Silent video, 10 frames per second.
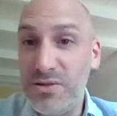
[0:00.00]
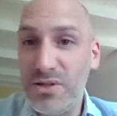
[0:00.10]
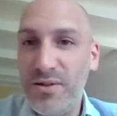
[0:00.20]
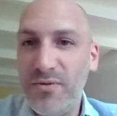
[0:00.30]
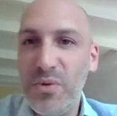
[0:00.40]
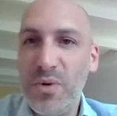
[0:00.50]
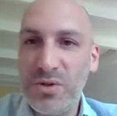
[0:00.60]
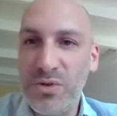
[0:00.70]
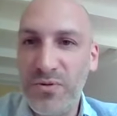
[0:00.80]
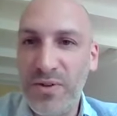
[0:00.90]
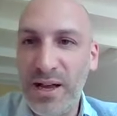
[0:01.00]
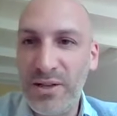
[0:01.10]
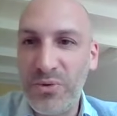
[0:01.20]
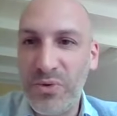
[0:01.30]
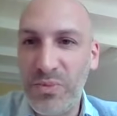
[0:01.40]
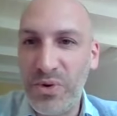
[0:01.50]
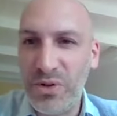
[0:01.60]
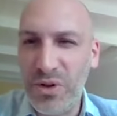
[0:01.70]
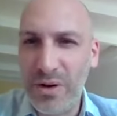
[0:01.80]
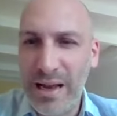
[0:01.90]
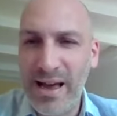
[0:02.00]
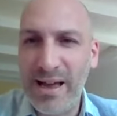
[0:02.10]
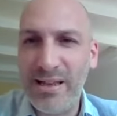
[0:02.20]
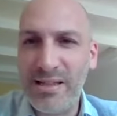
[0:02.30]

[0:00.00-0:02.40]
just if you want to find the report online,